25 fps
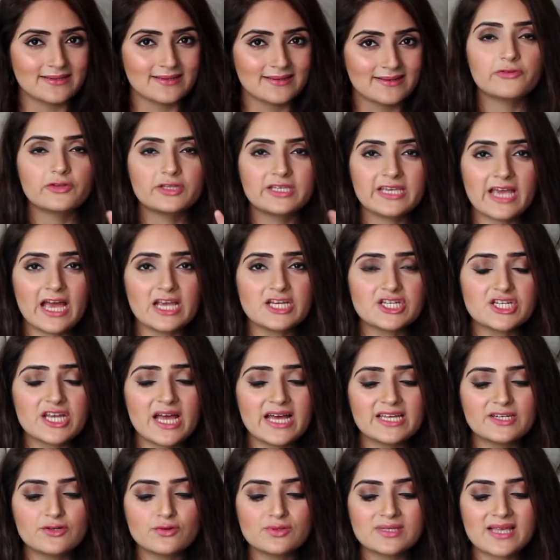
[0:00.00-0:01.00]
For the
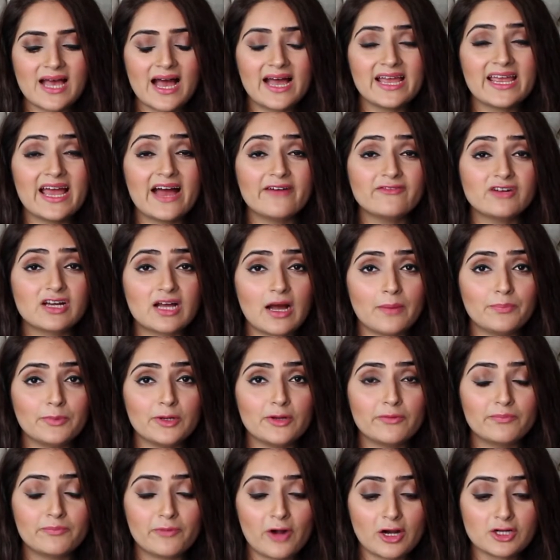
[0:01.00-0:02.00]
eyeshadows, I have a couple
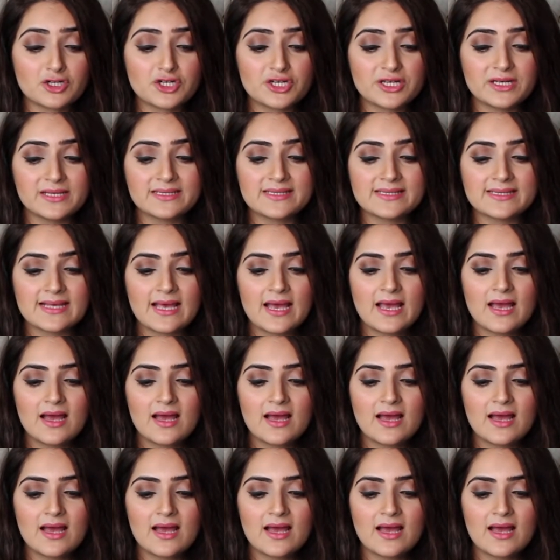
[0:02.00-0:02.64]
of brushes.